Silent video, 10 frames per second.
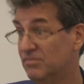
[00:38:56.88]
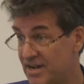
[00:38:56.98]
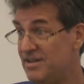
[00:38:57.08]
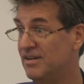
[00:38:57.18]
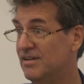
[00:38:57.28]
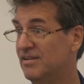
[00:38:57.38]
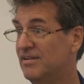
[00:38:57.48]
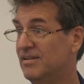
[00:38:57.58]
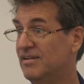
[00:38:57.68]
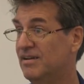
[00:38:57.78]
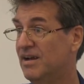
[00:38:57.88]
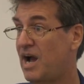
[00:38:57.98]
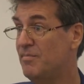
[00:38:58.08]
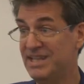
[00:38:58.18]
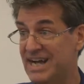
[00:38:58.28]
Right?
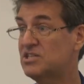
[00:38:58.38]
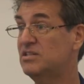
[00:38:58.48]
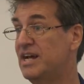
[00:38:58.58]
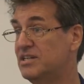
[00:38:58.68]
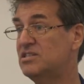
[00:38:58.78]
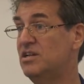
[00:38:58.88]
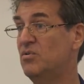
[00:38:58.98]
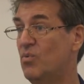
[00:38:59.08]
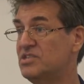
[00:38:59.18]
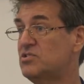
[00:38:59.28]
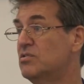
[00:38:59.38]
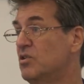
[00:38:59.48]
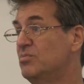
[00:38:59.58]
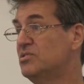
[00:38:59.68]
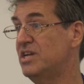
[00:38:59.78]
I mean, that's, that's you know, Western
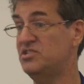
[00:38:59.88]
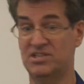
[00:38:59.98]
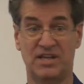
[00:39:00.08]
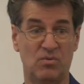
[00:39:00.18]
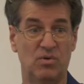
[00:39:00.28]
globalization is like,